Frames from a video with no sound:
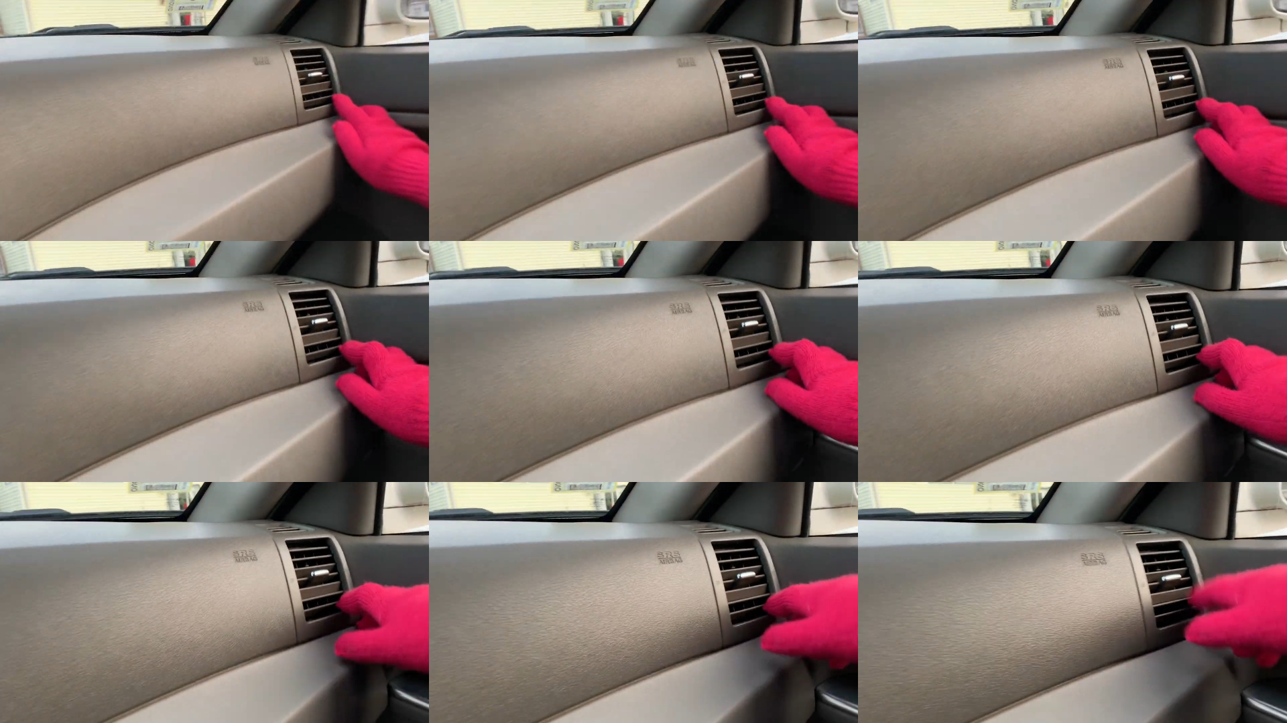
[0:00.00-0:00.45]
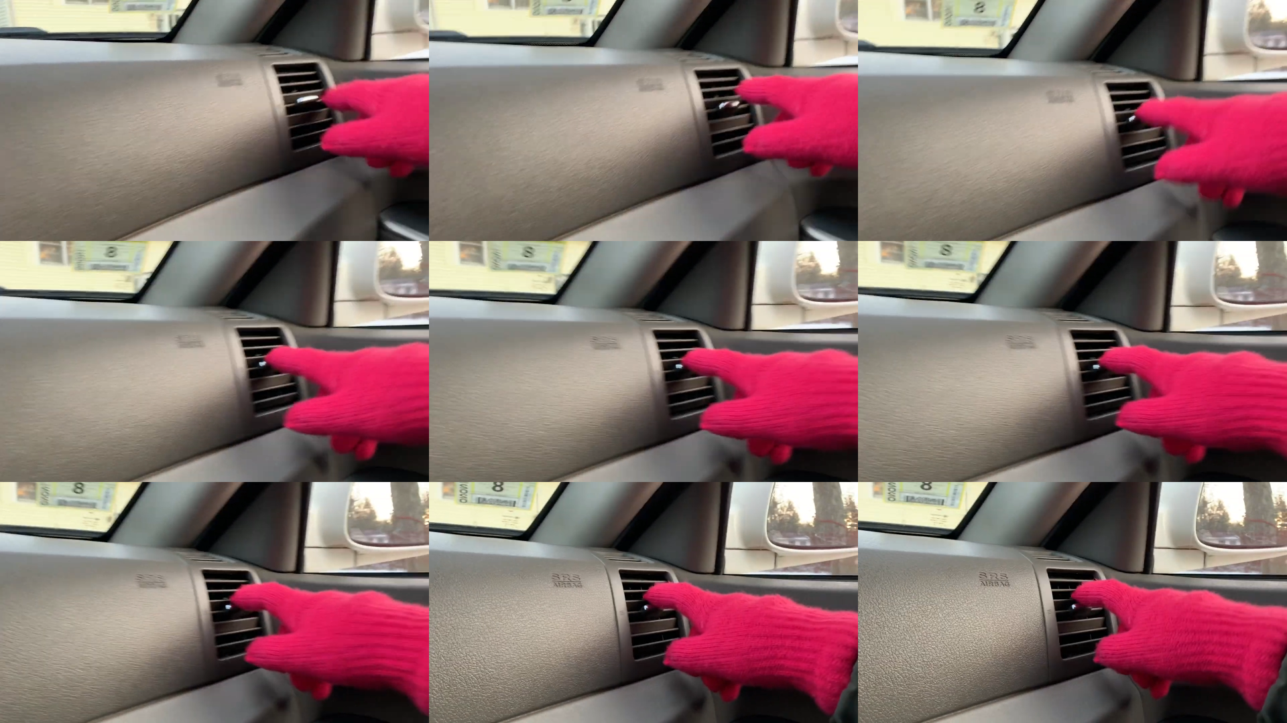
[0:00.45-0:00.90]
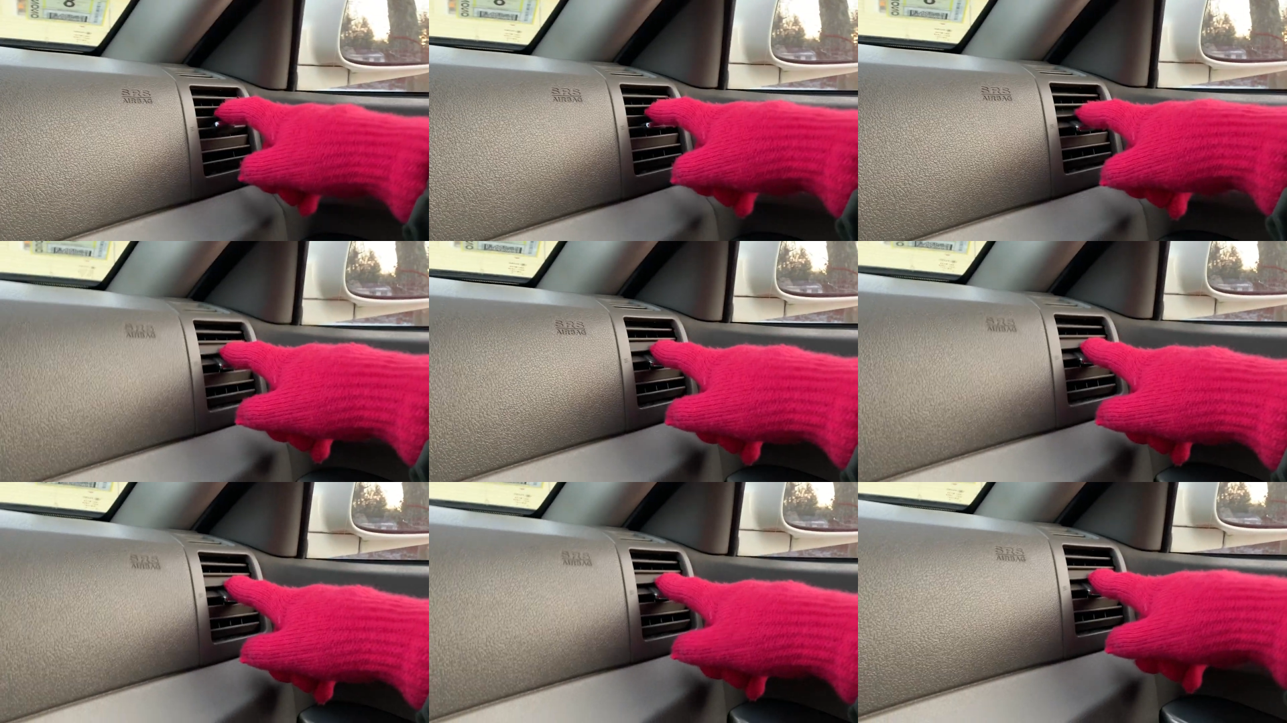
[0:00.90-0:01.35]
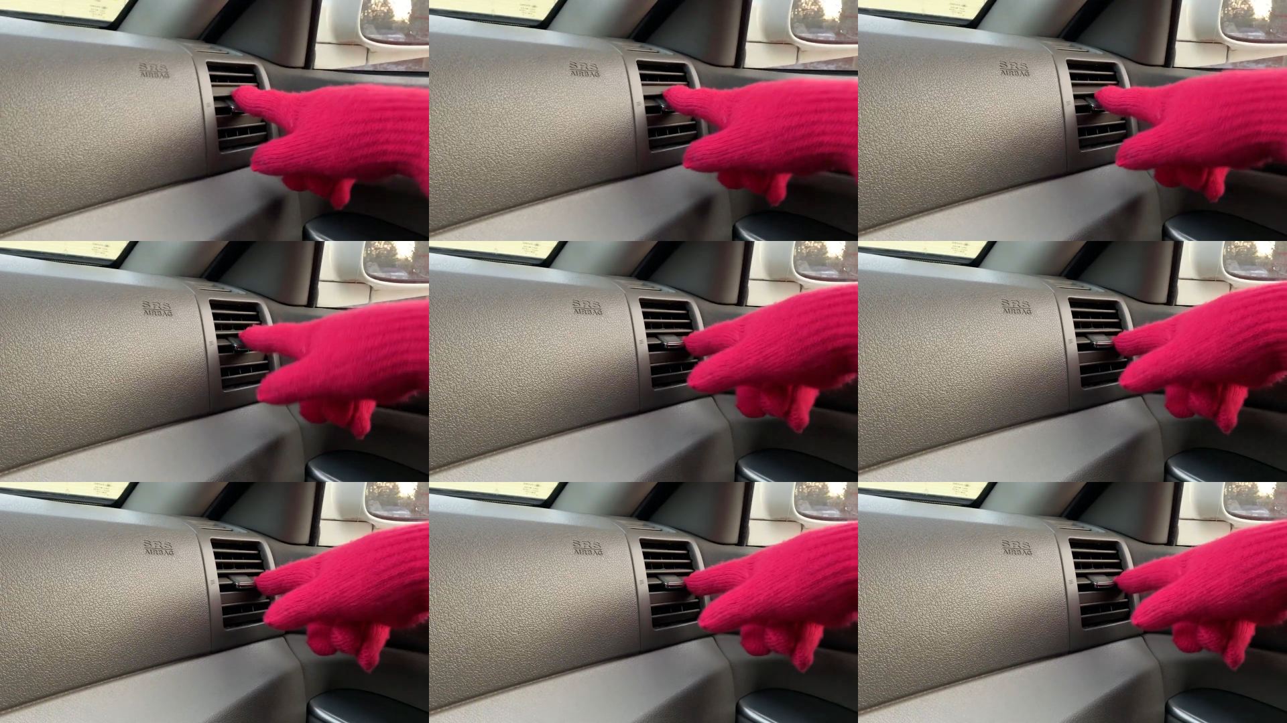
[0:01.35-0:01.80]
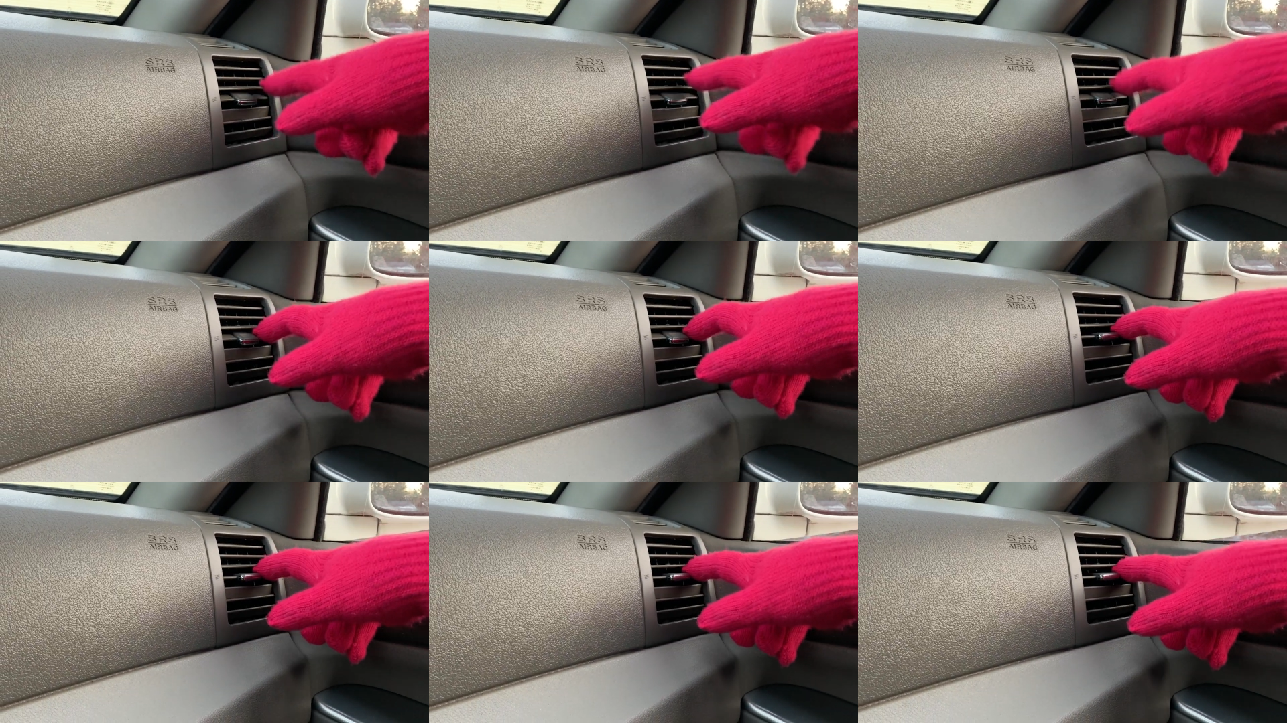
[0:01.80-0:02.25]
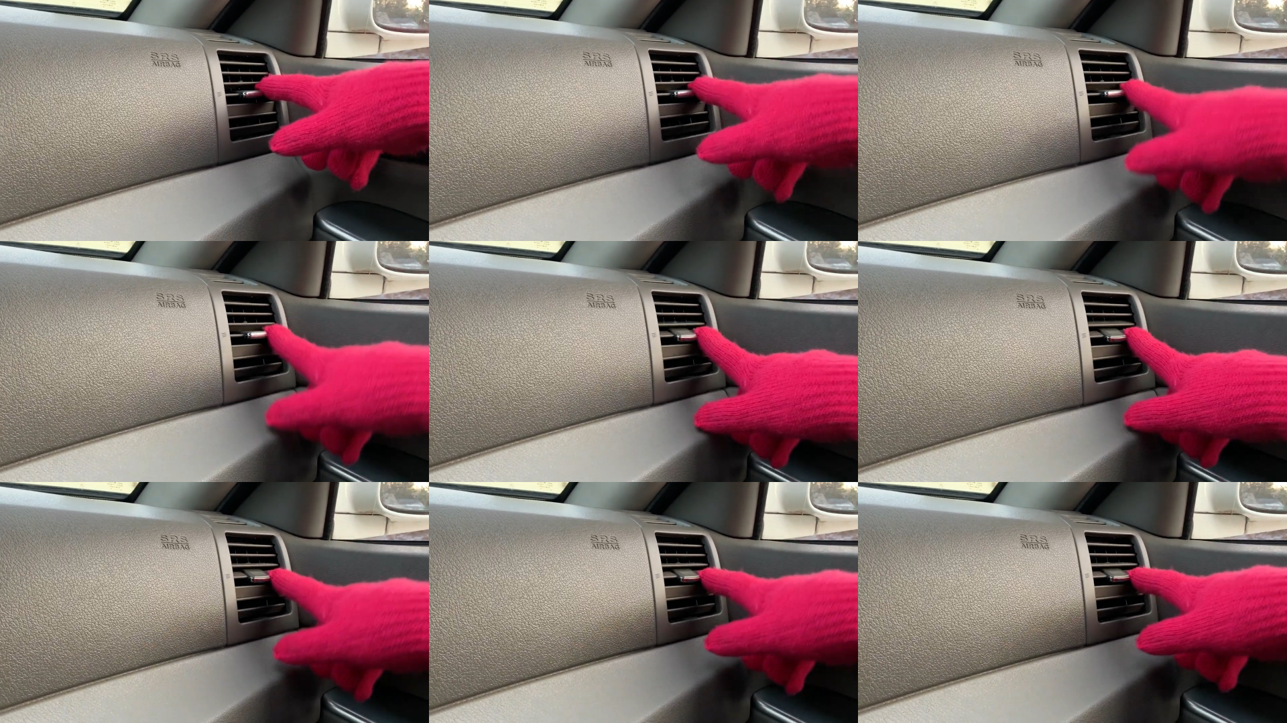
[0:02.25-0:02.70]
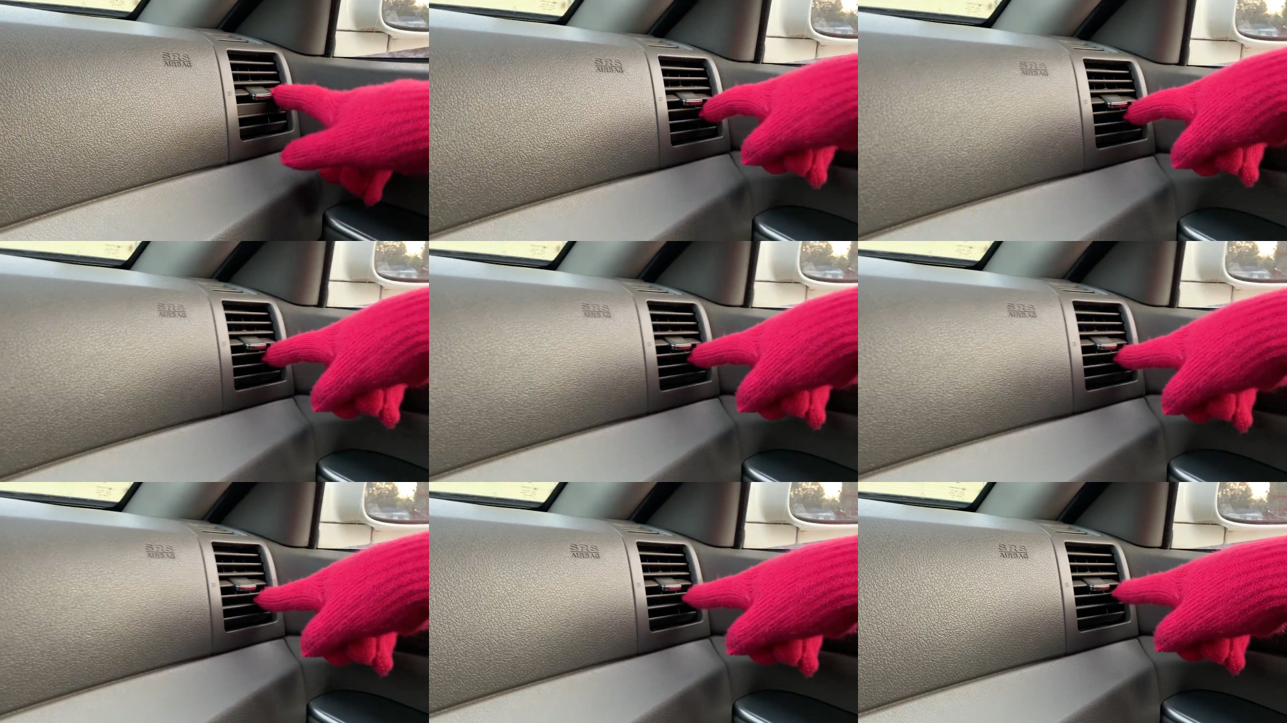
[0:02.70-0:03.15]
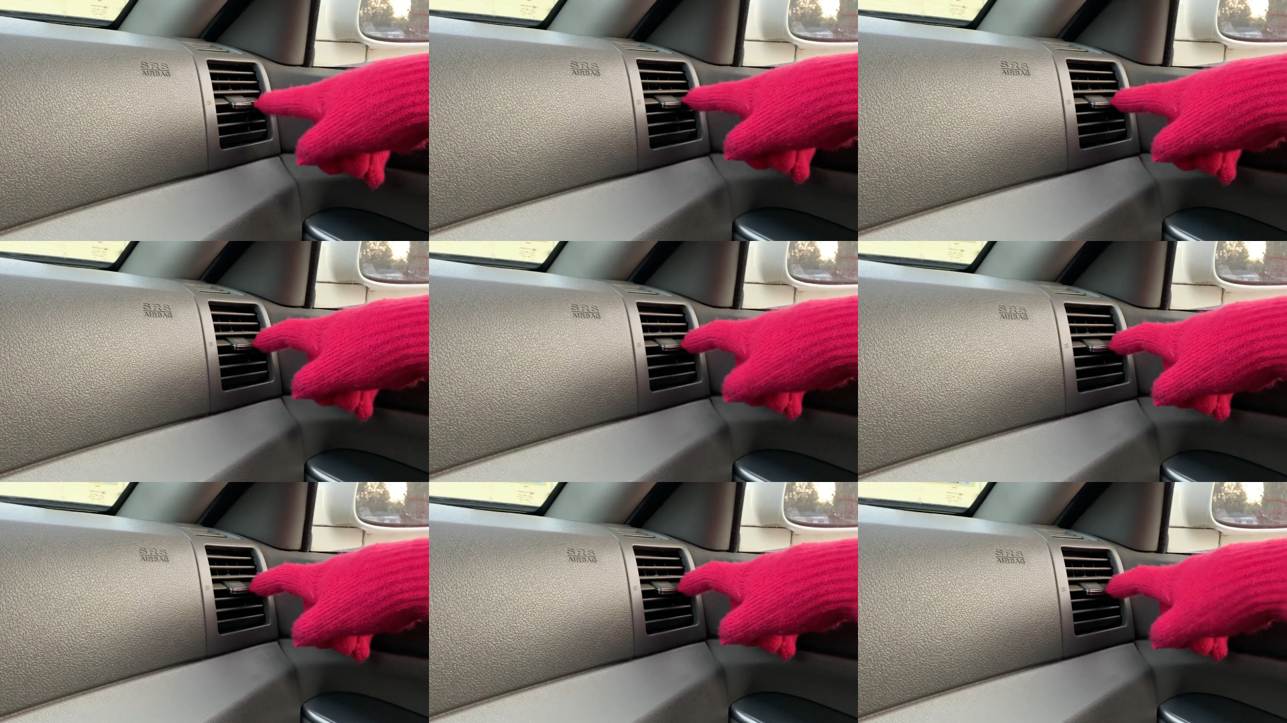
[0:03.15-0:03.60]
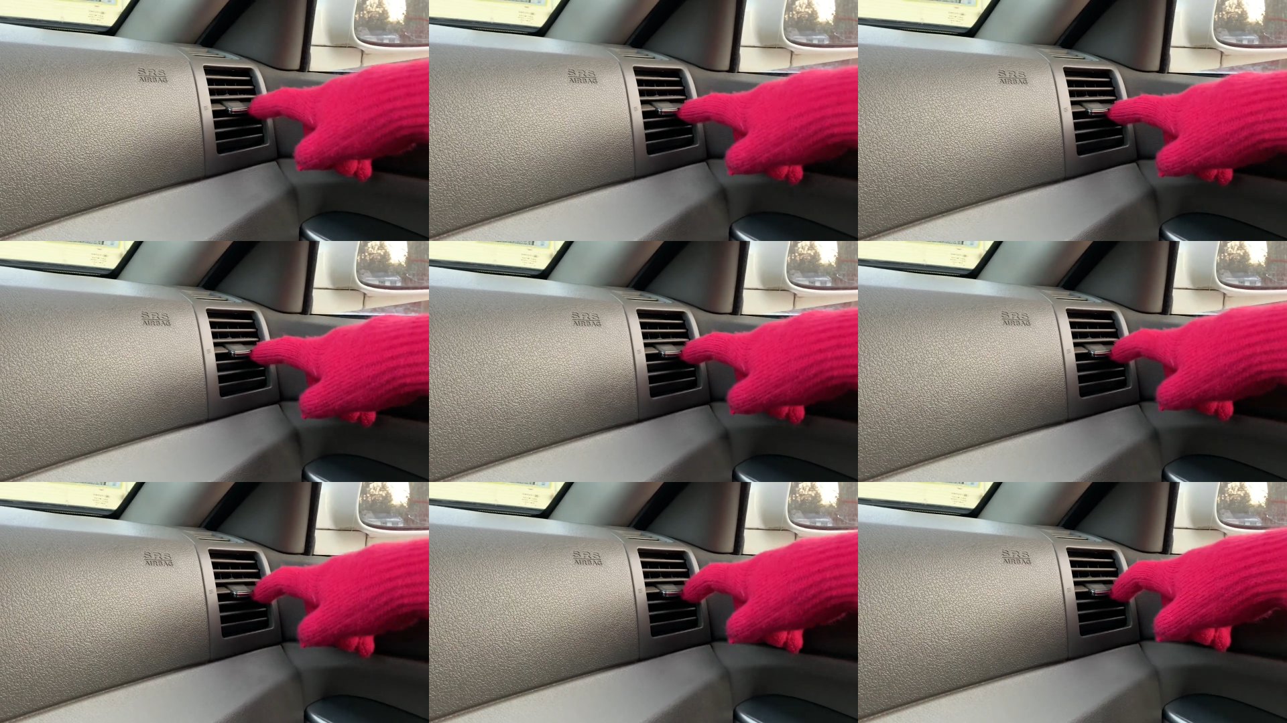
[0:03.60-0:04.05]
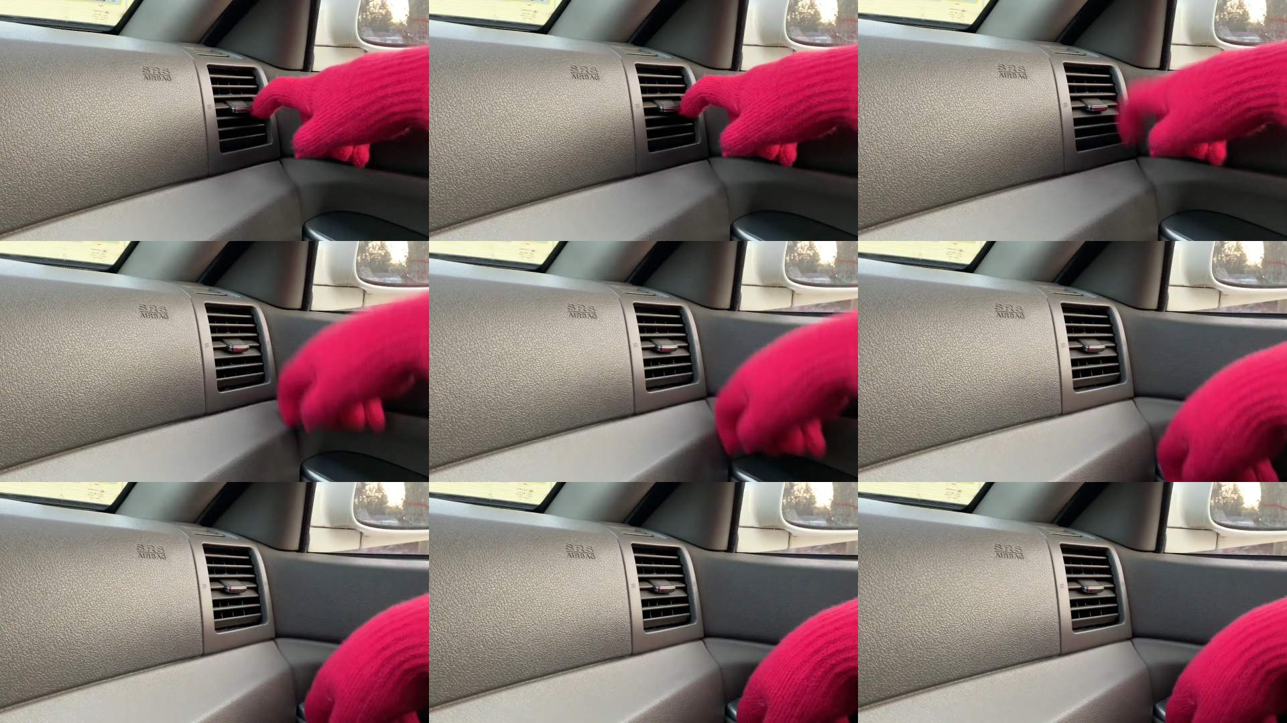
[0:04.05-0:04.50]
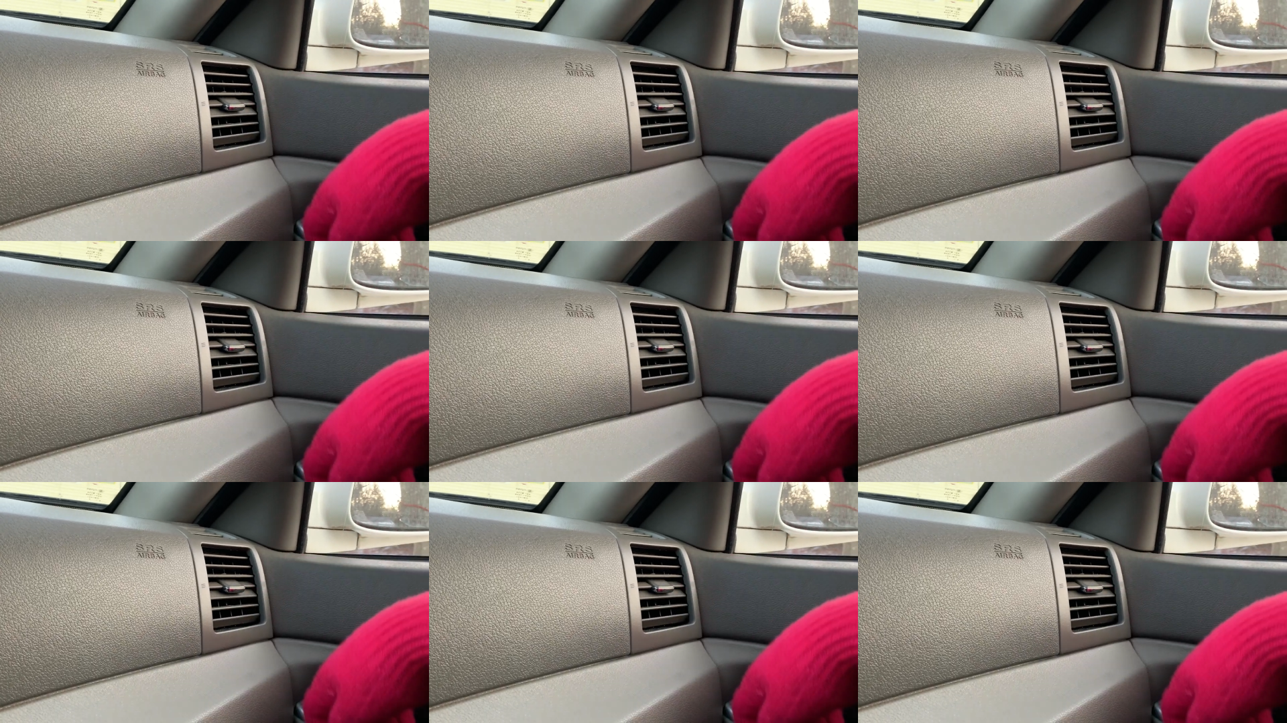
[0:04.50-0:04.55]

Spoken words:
No face is visible, so there are no lips to read.